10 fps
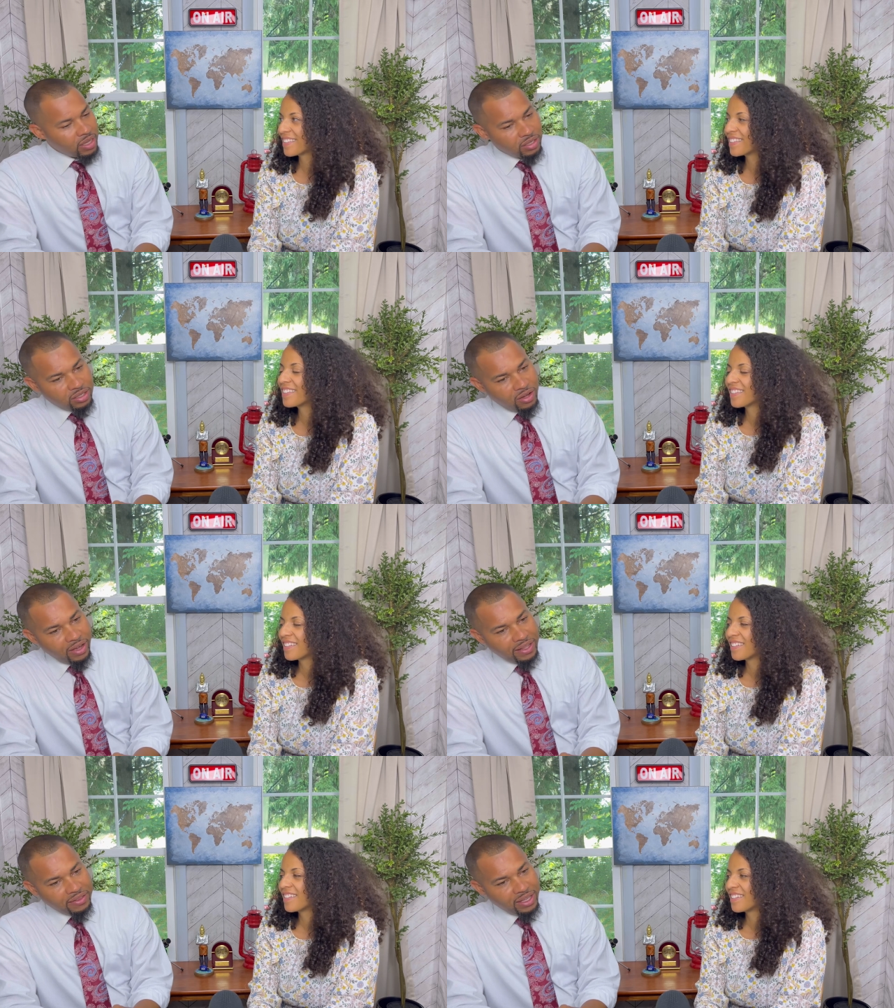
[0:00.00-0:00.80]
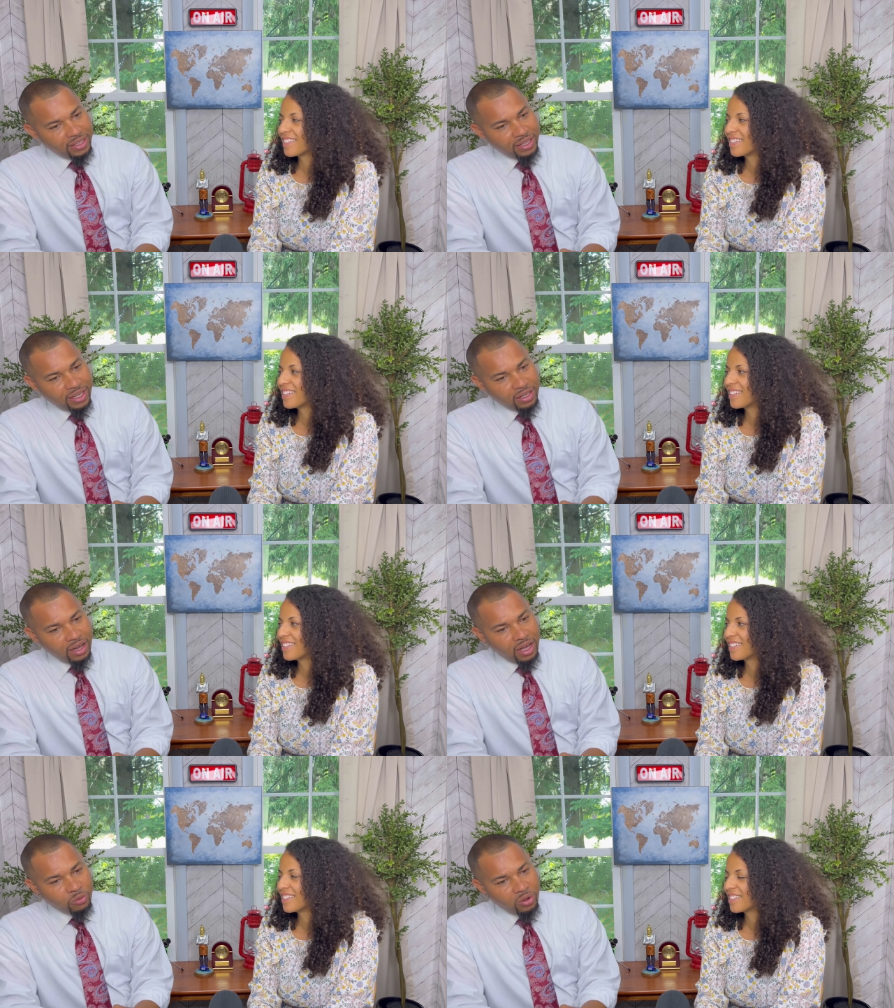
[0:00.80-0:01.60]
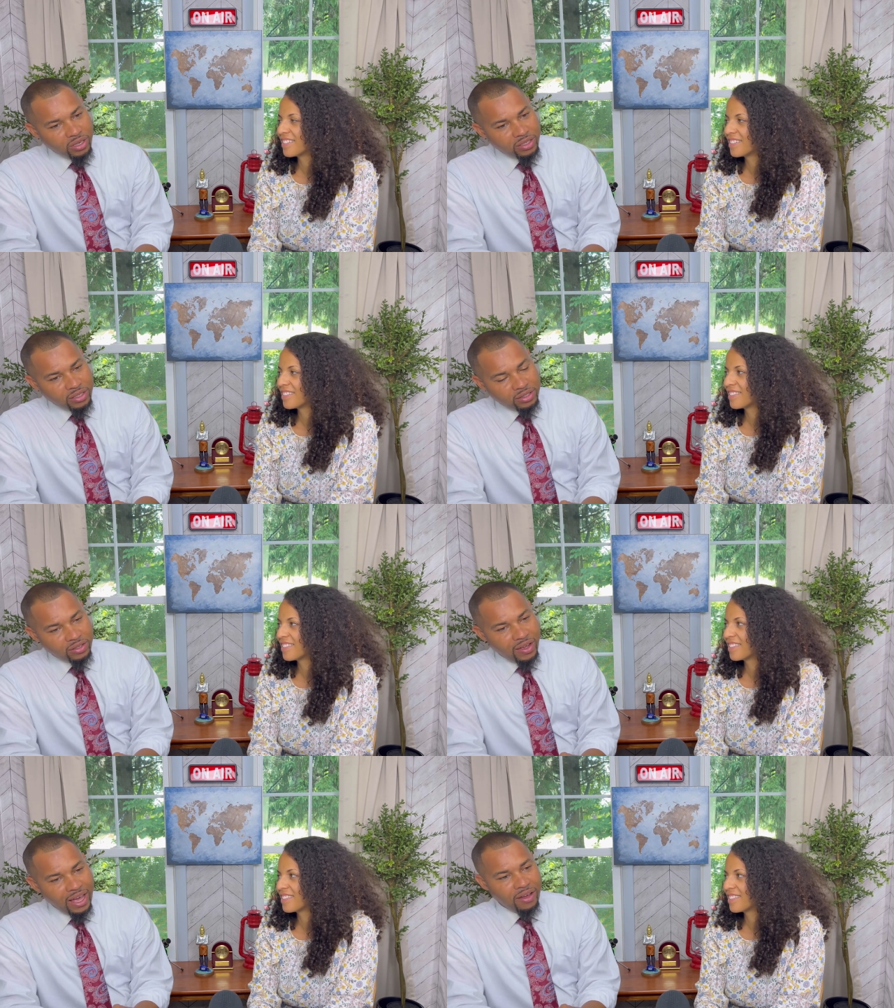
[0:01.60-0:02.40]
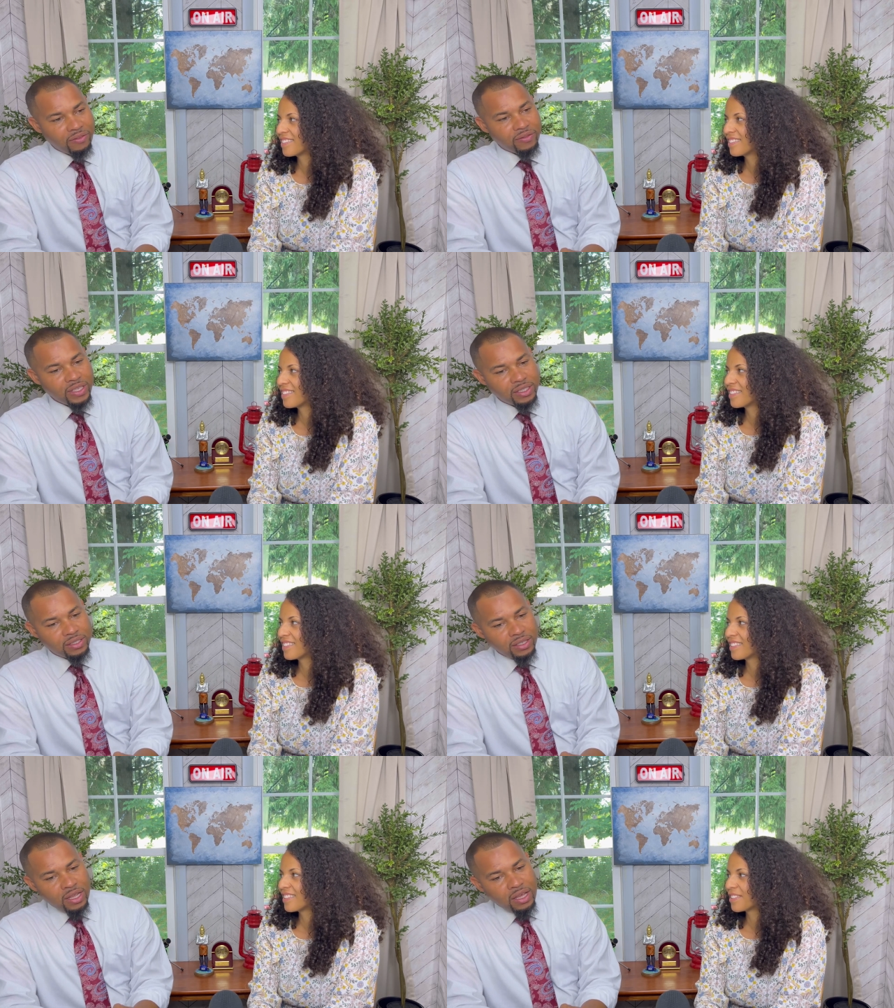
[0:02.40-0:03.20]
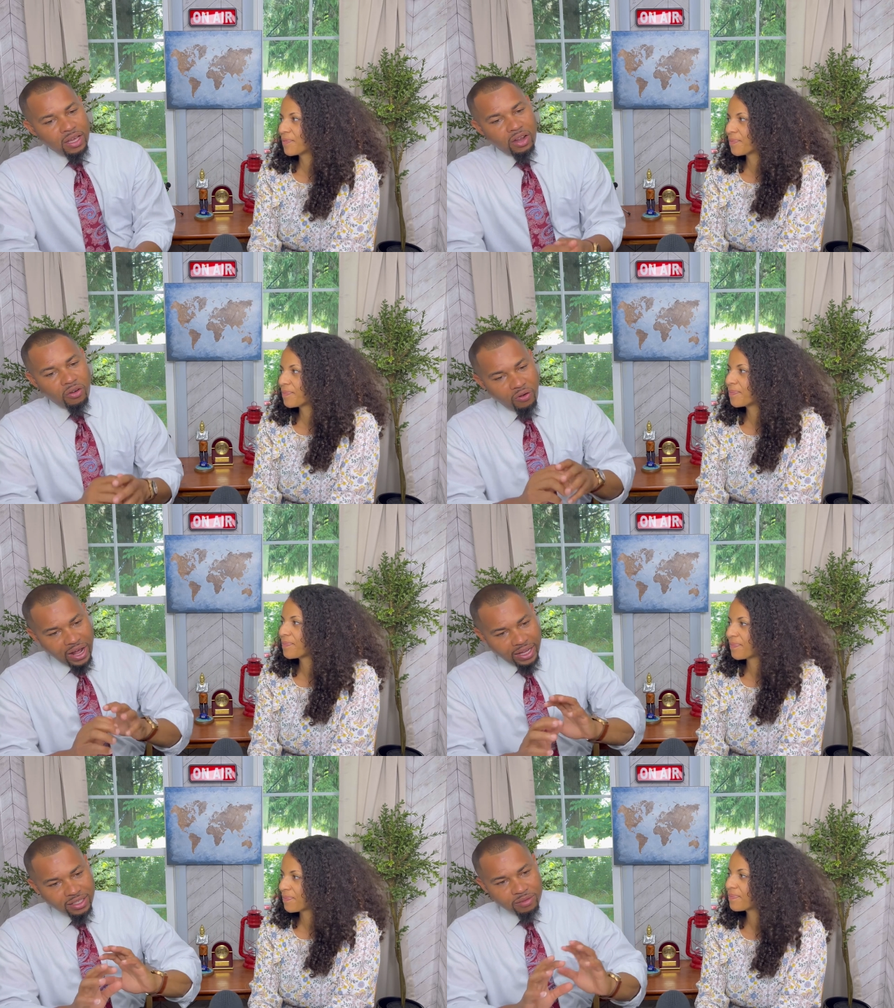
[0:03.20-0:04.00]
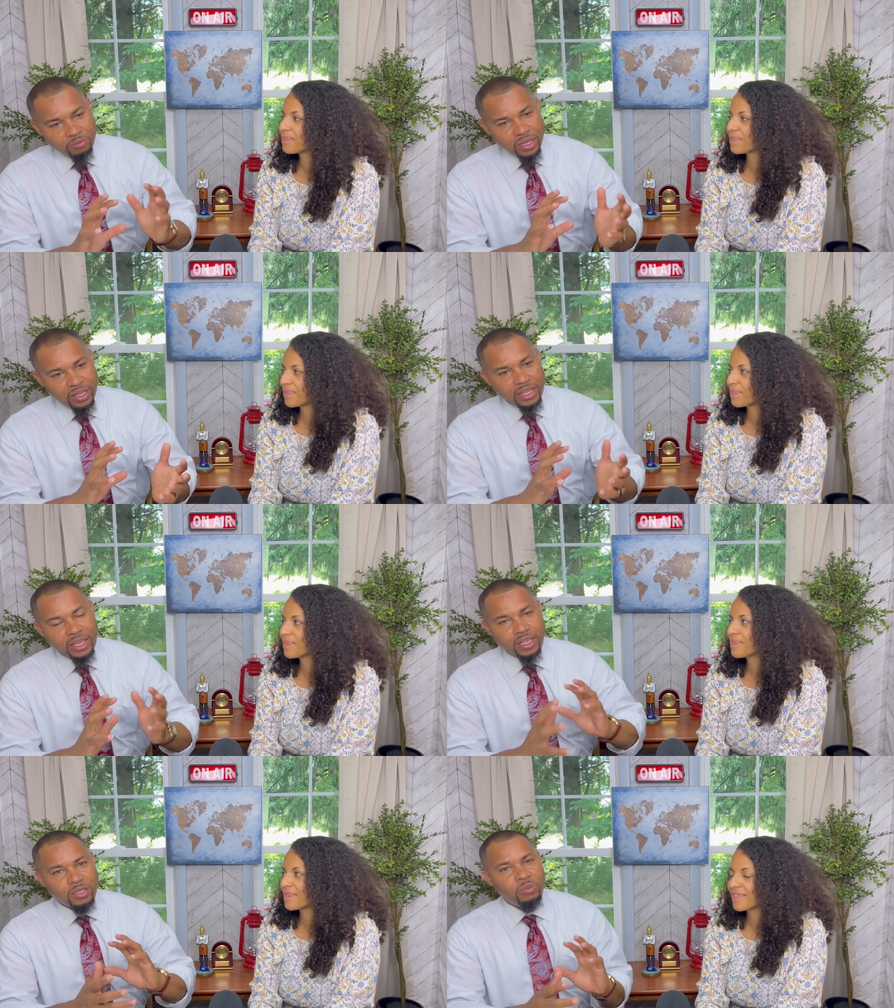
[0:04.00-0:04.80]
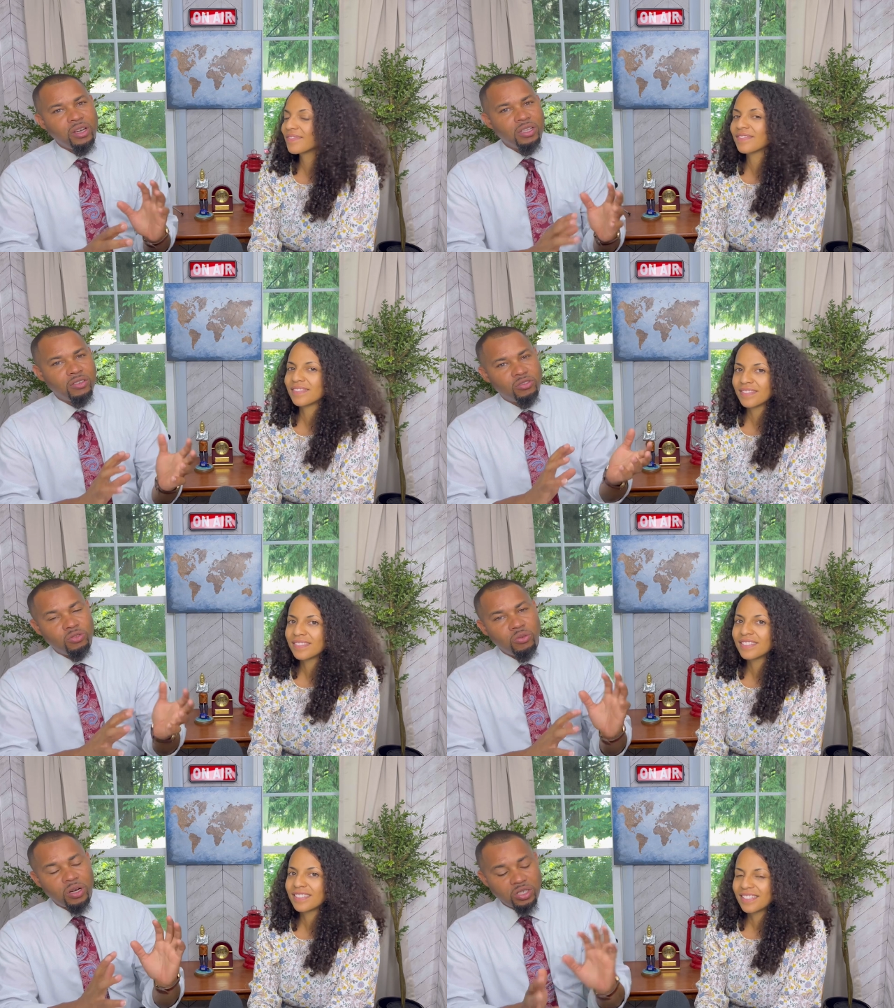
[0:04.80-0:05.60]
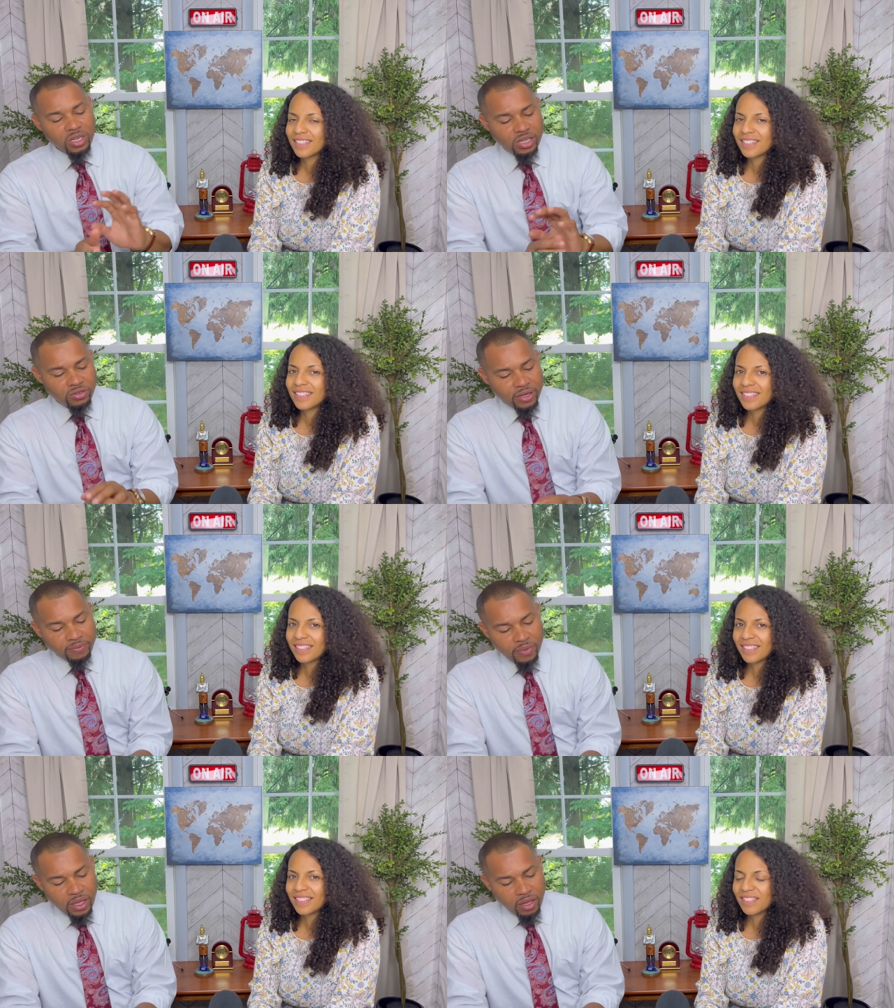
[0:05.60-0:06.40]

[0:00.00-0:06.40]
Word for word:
Speaker 1: So I think that God wants us to have this character building experience through our children.